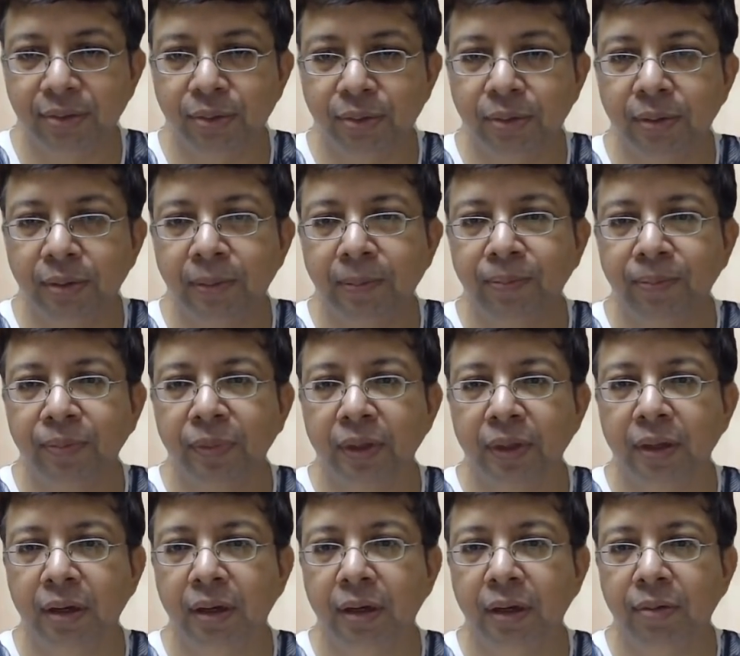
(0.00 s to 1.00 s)
So
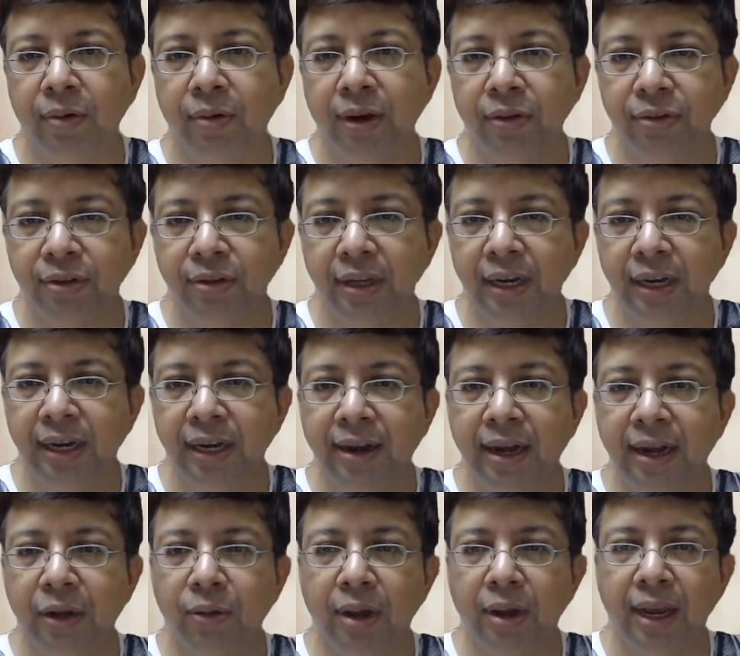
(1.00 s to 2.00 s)
what I was really
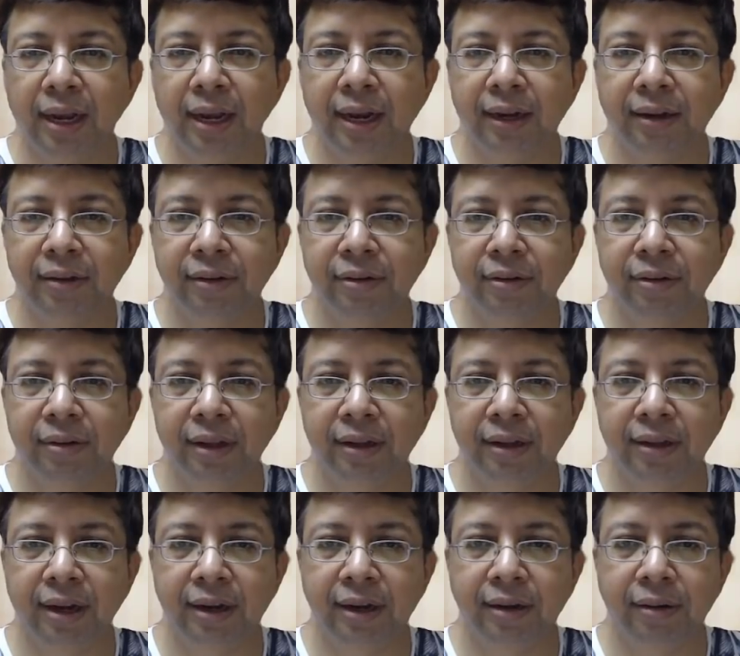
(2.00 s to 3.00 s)
trying to highlight is
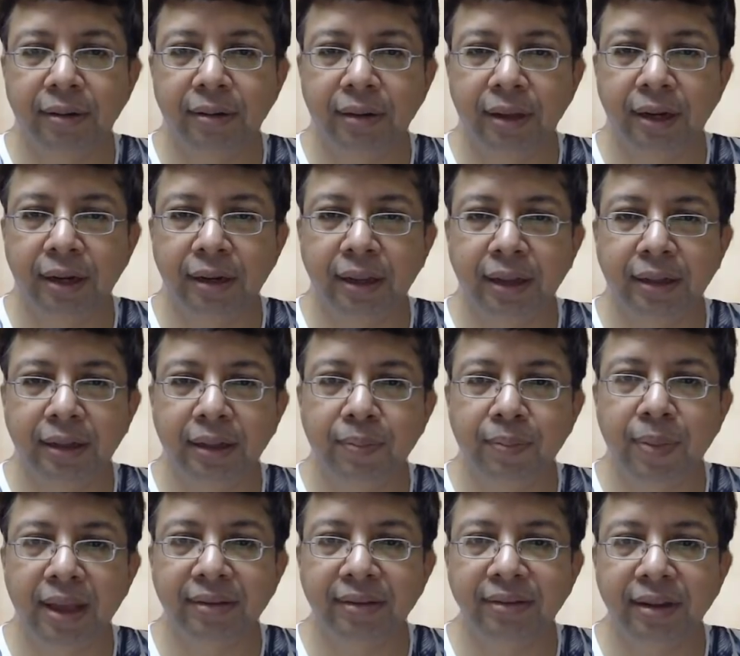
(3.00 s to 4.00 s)
that in
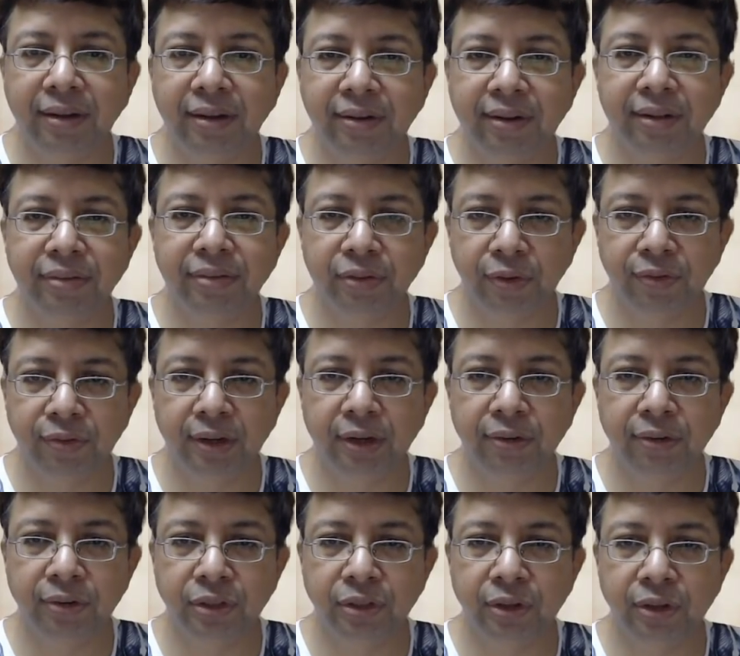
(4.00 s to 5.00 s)
the best interest of
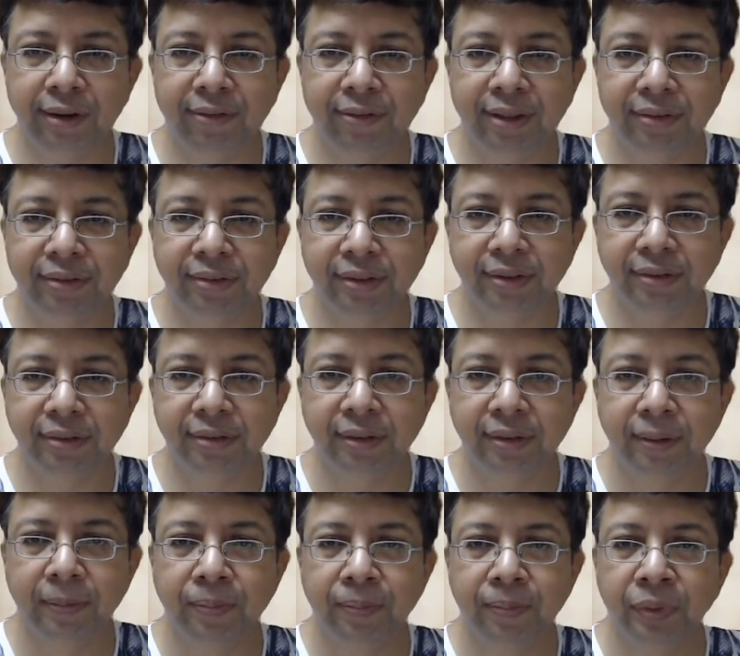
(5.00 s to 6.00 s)
individual investors,
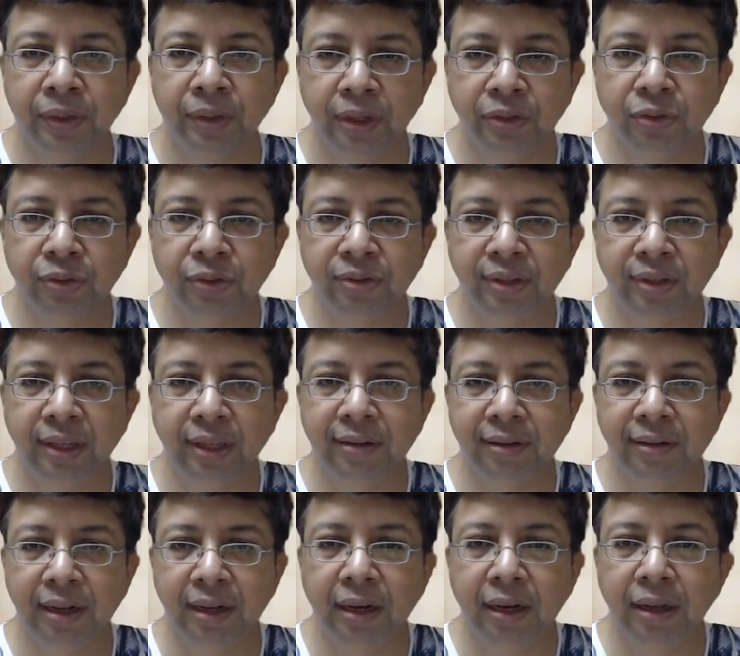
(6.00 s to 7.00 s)
they should
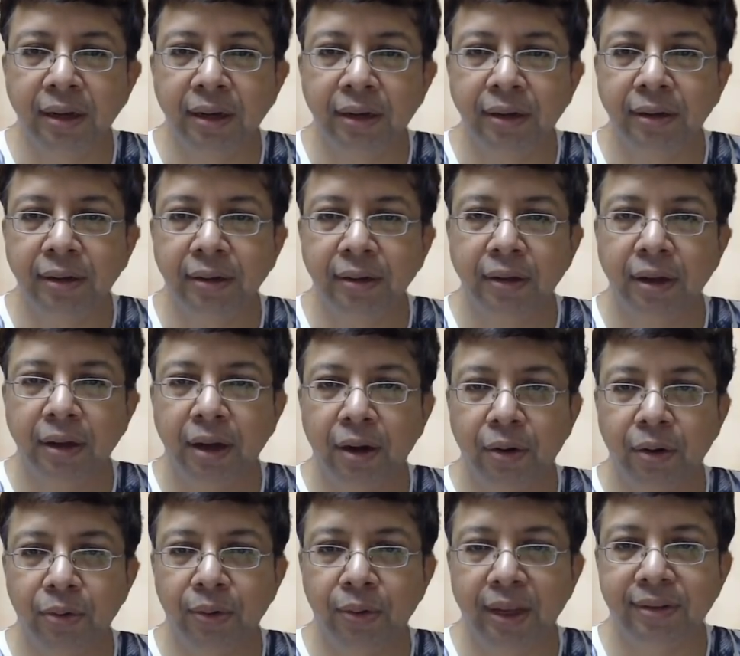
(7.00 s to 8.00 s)
seriously learn
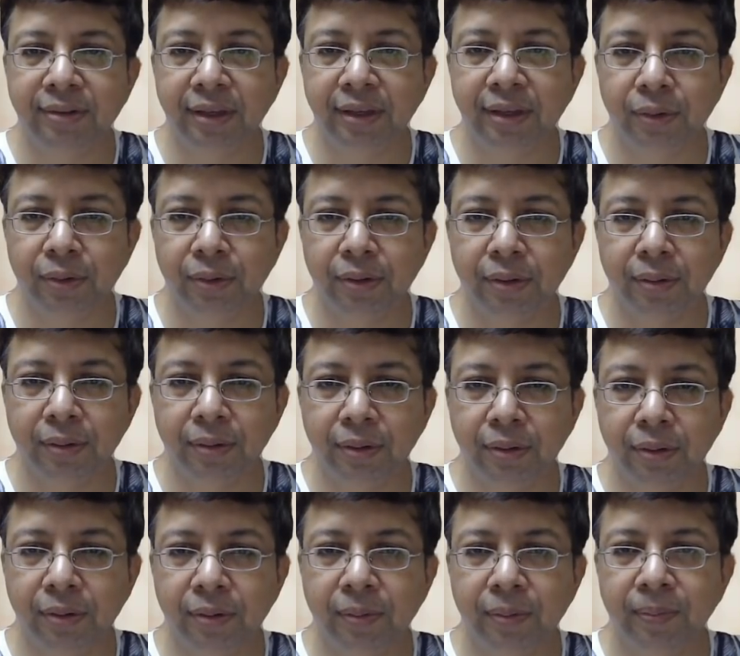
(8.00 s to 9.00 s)
how to execute,
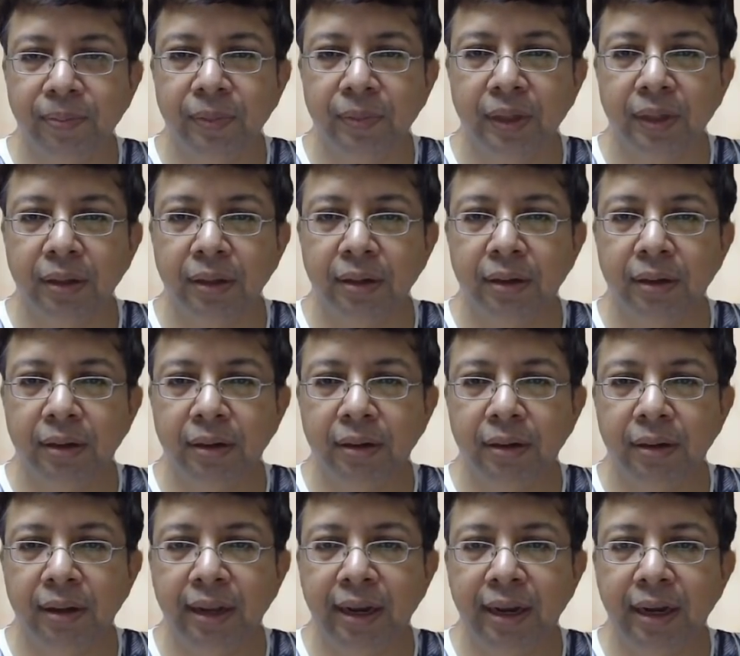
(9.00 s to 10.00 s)

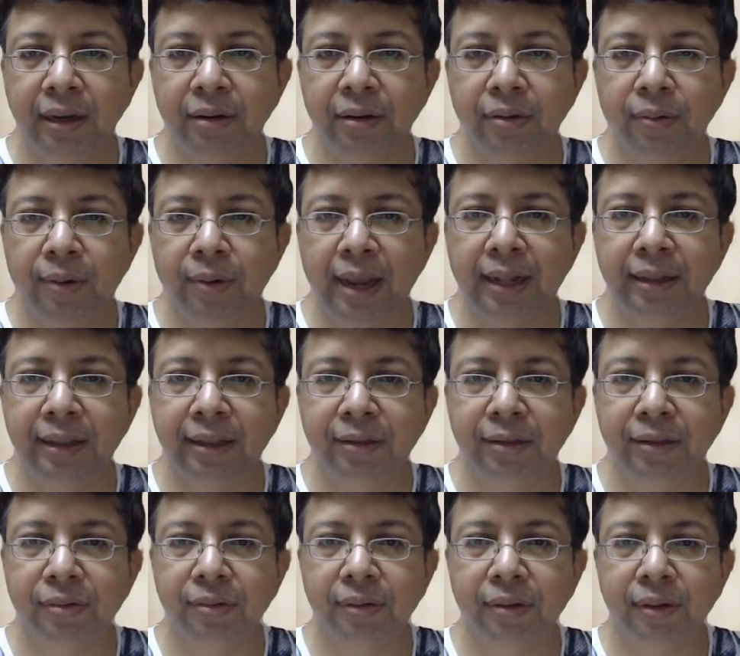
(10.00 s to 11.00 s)
and while
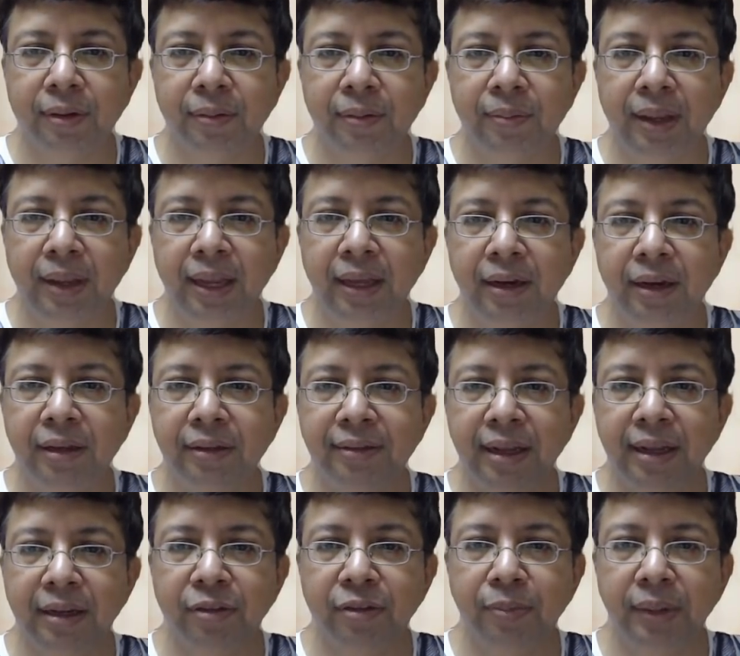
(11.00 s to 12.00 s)
this may in a
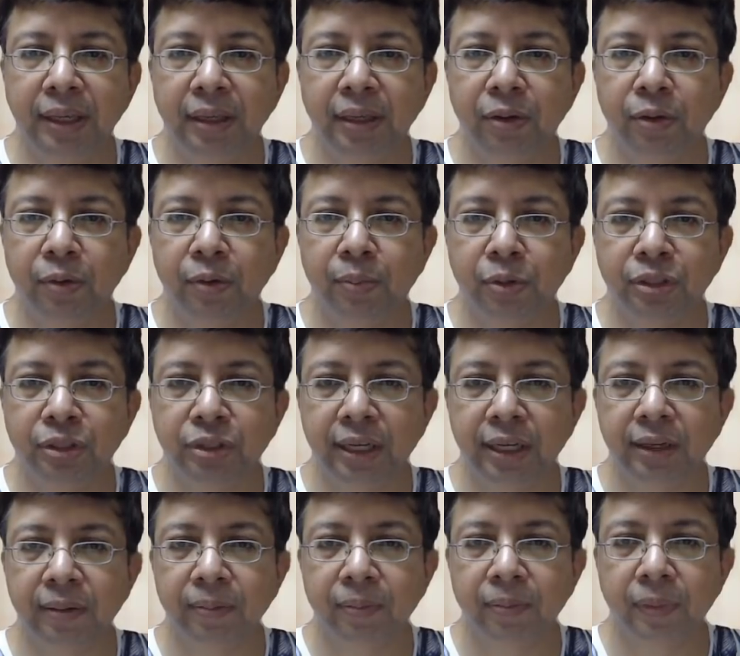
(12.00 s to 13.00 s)
sense be
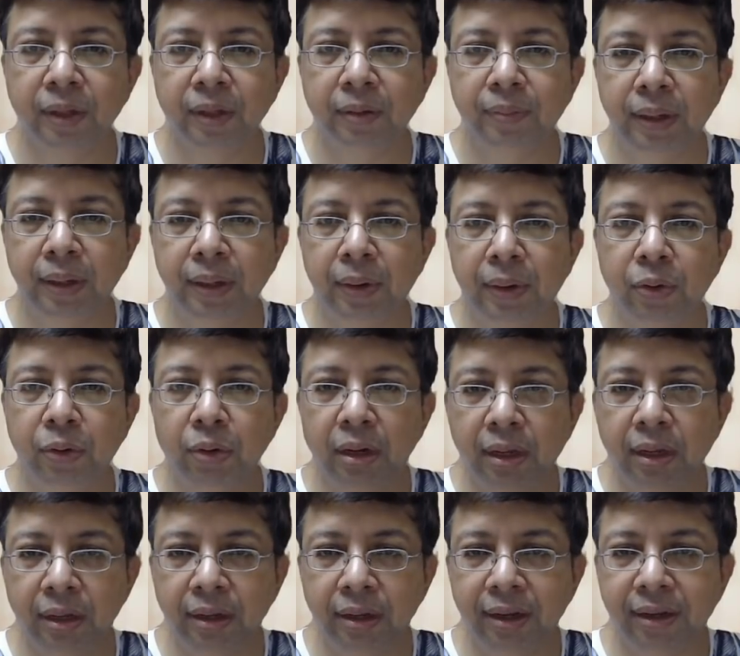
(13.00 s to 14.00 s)
pushing people to
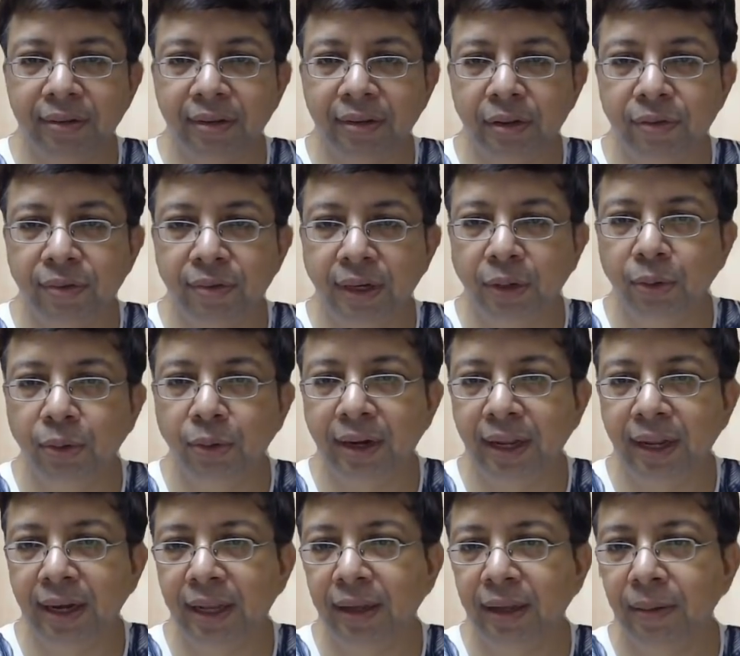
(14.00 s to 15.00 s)
learn, and since we do
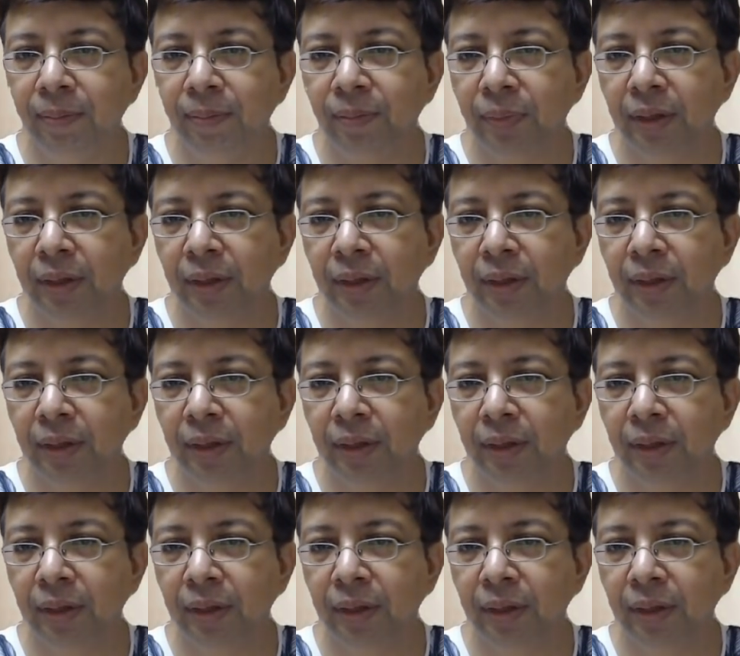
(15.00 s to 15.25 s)
training,